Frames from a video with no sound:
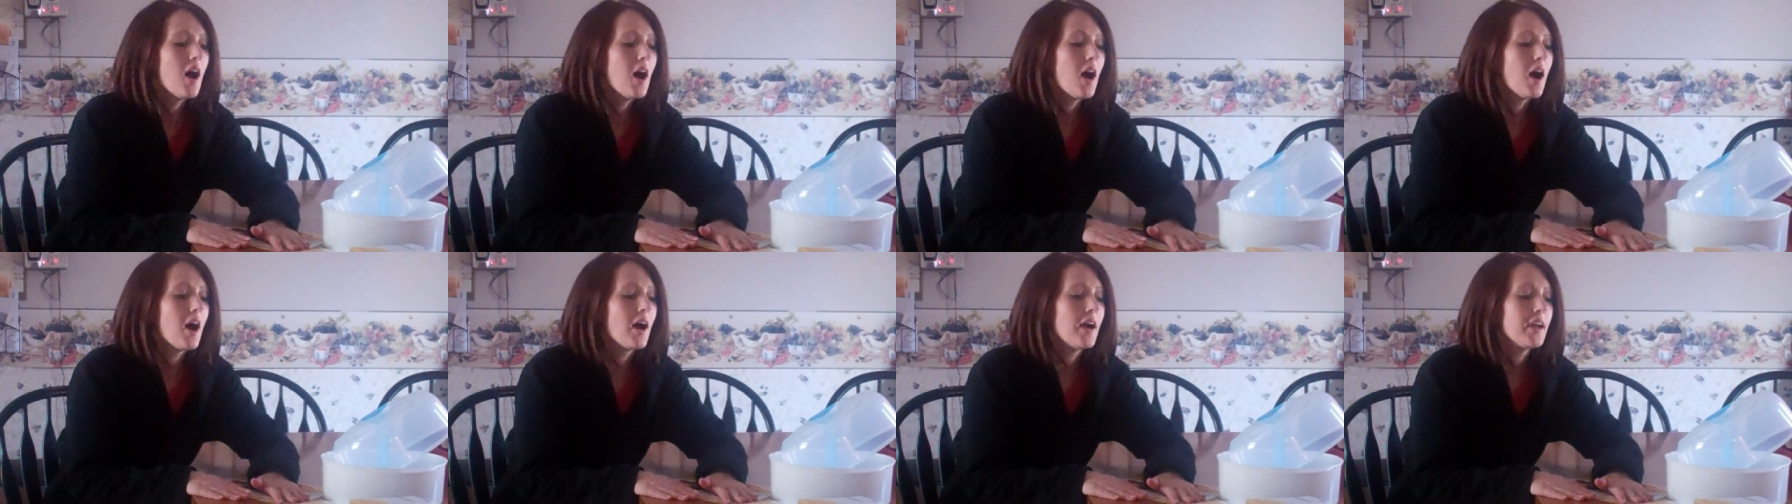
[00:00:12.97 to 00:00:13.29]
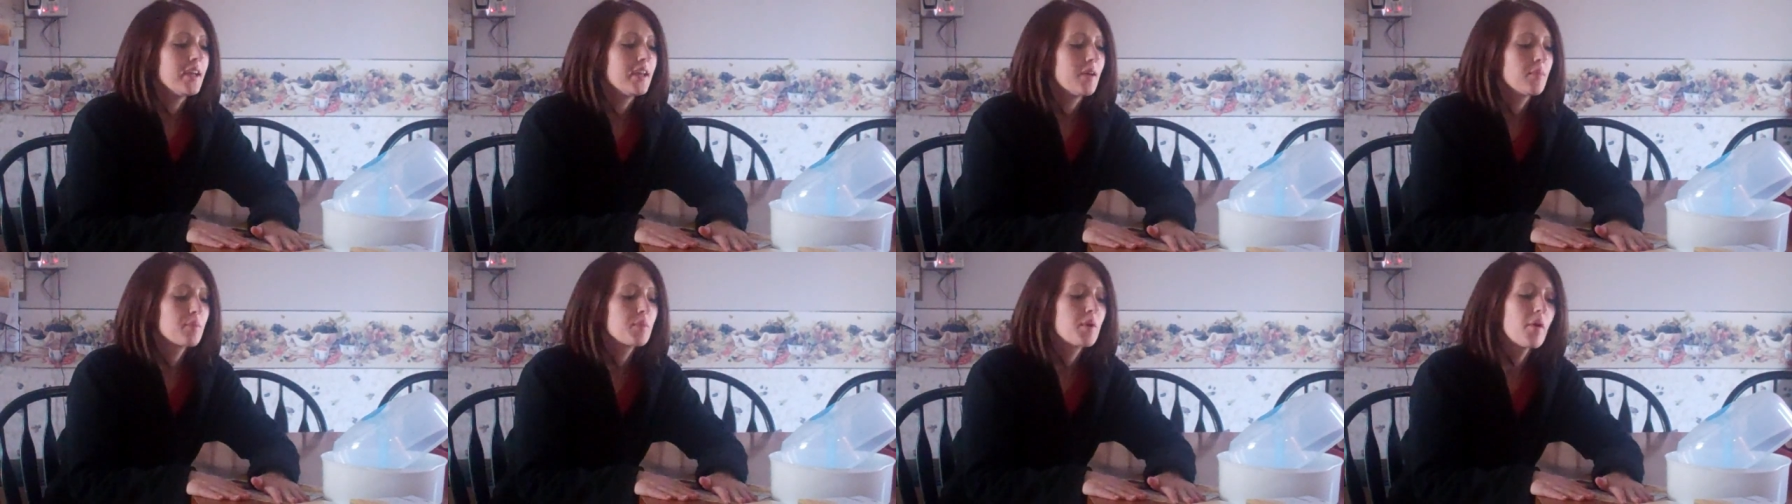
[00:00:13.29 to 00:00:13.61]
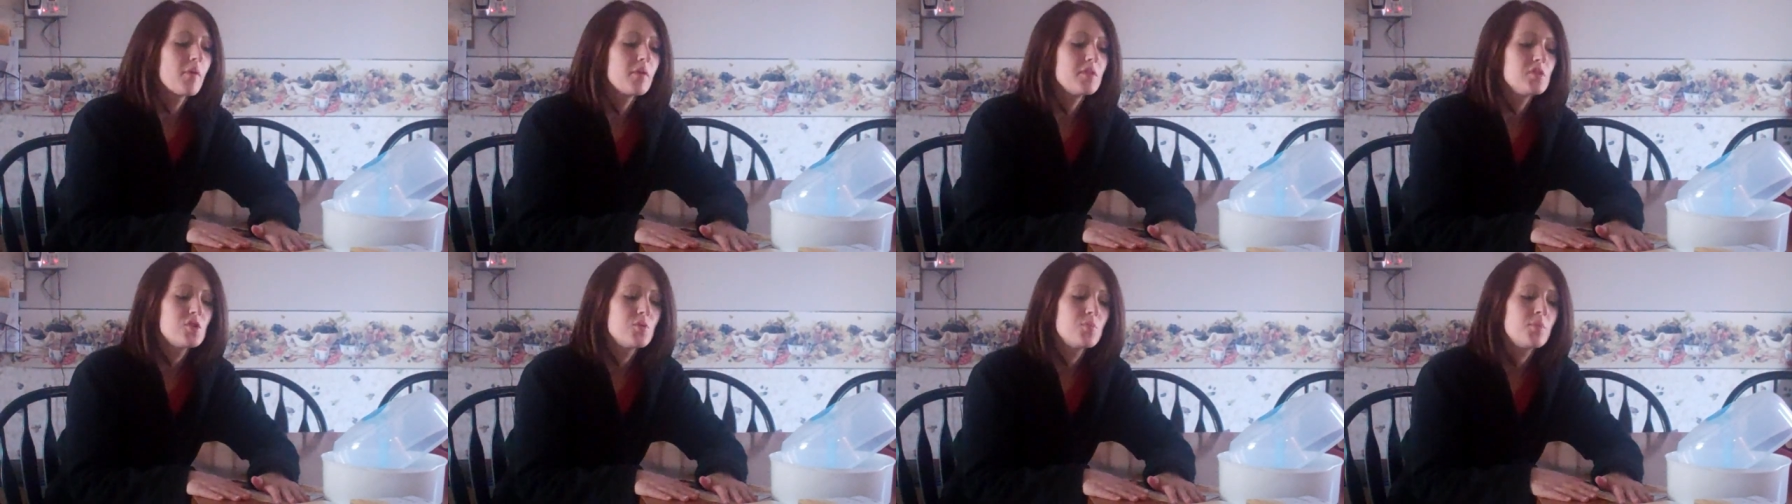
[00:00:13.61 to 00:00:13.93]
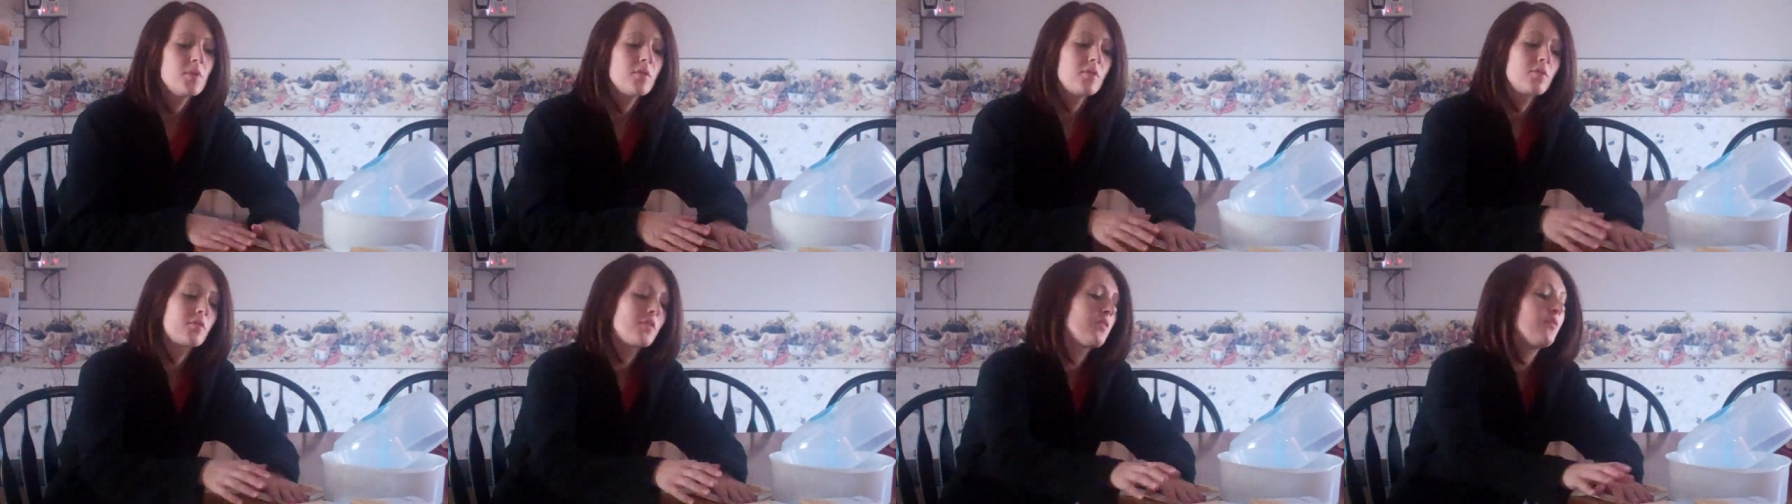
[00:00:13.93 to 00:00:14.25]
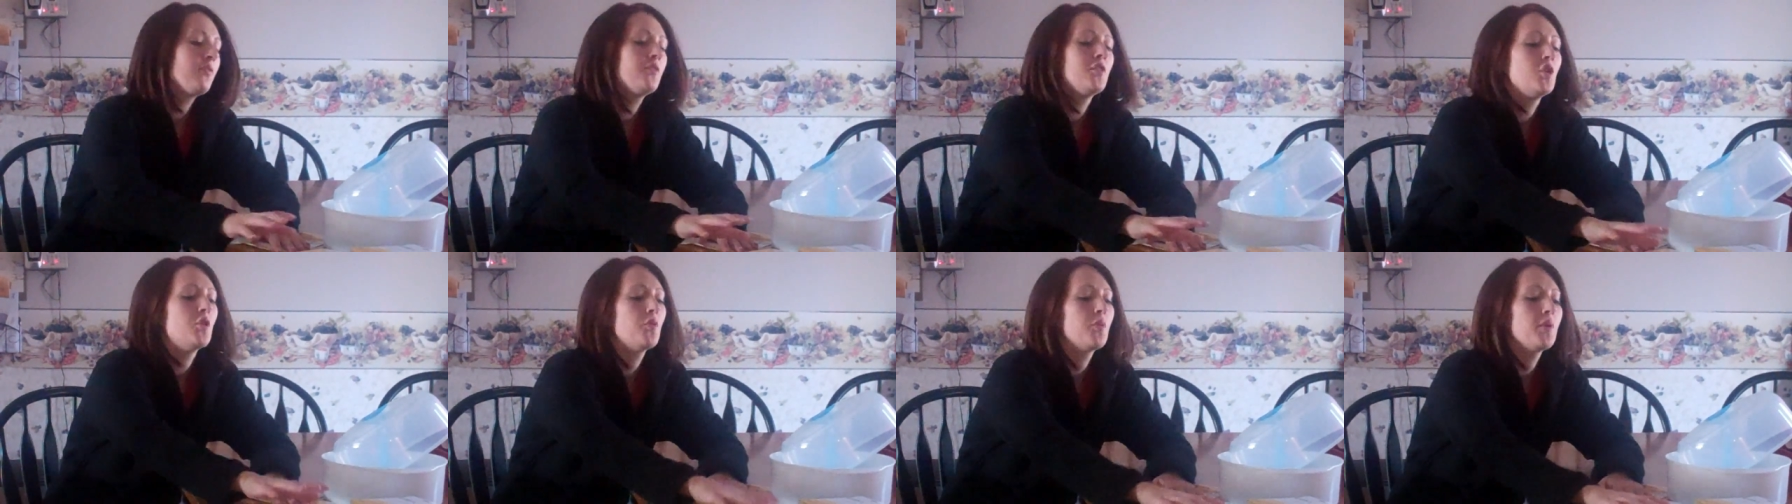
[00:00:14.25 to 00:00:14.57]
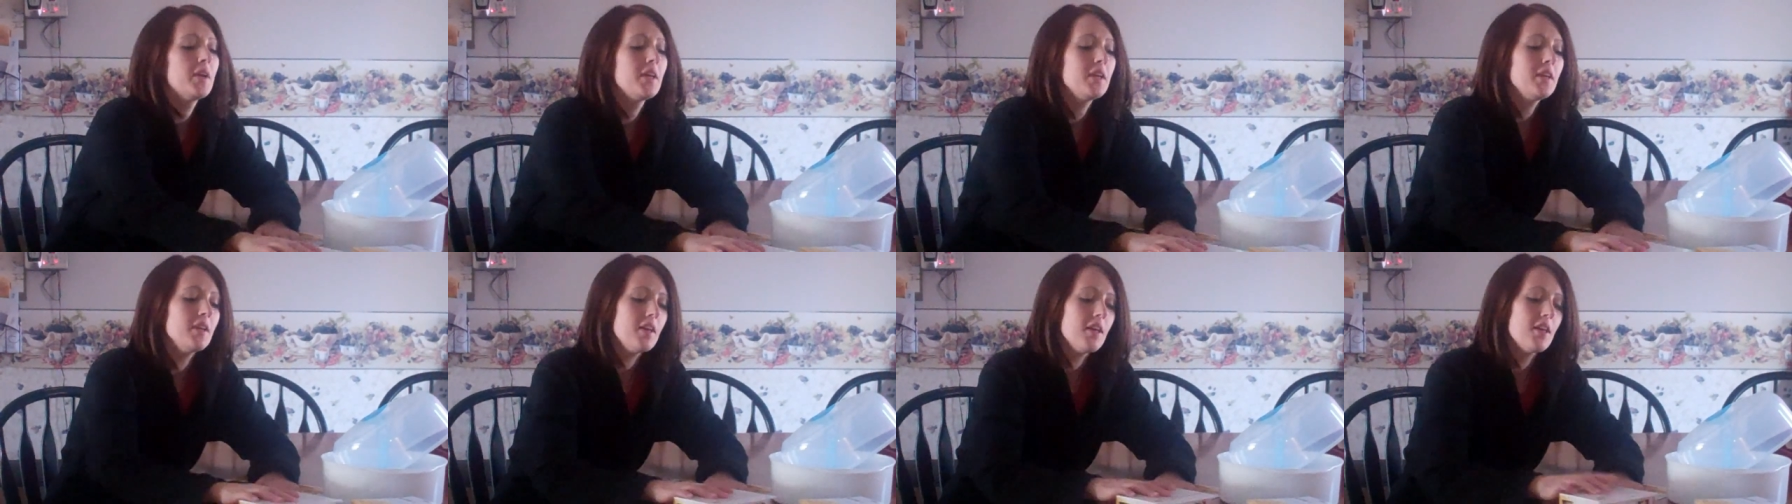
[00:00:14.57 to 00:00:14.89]
I am going to be
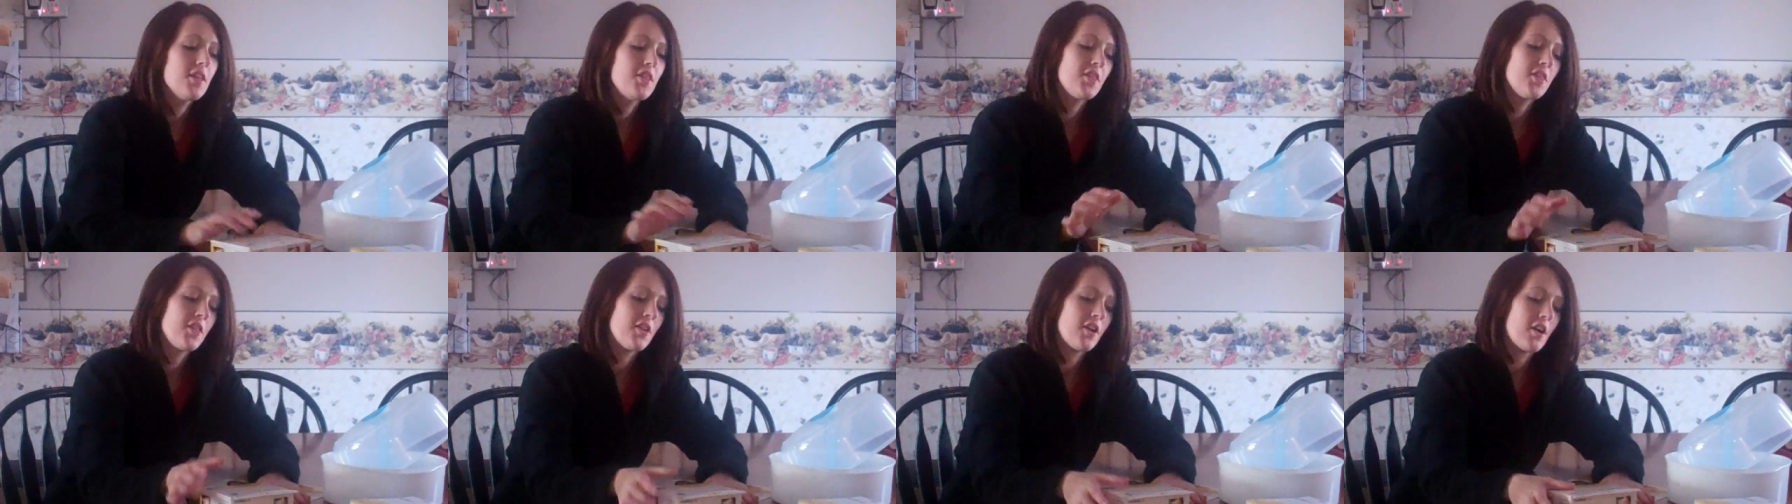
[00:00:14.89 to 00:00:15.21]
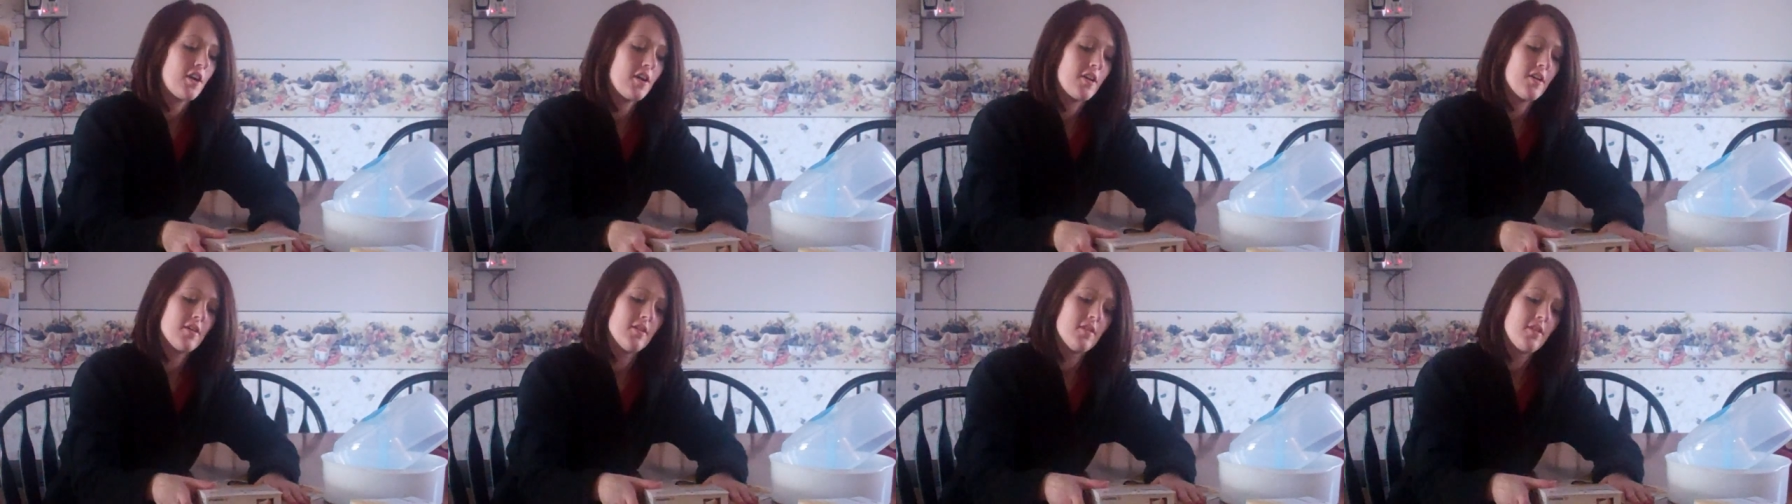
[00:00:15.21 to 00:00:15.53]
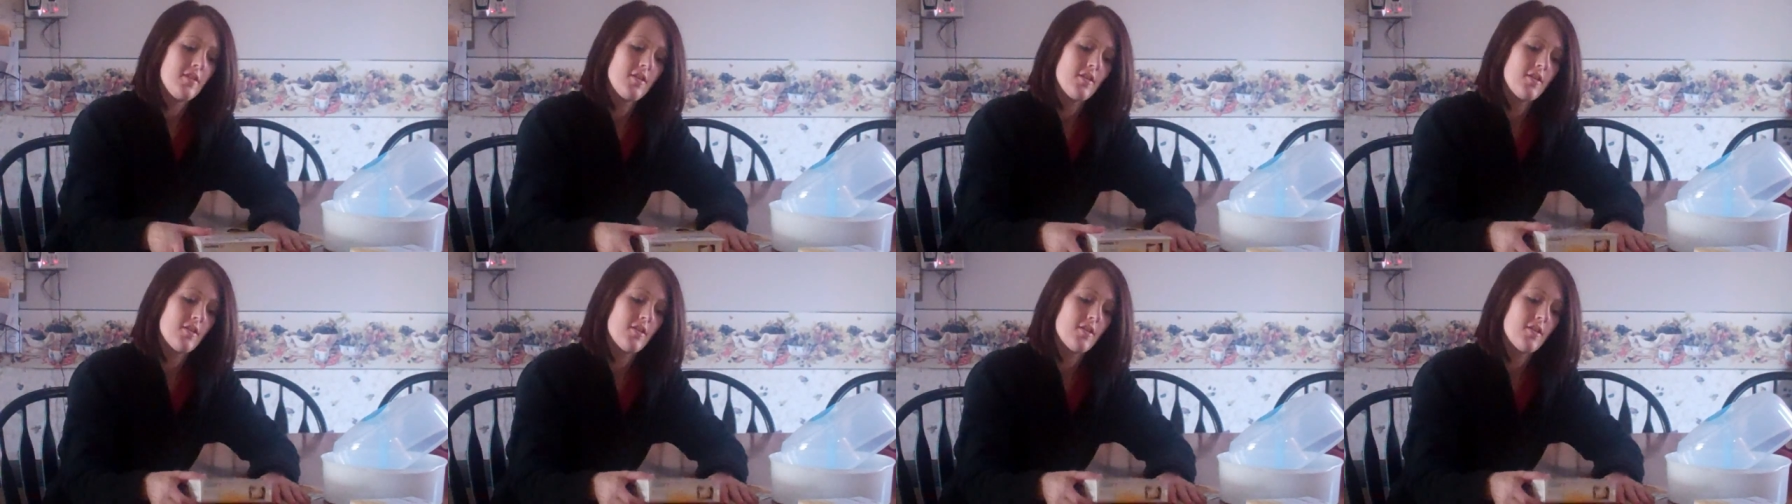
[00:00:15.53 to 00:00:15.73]
reviewing the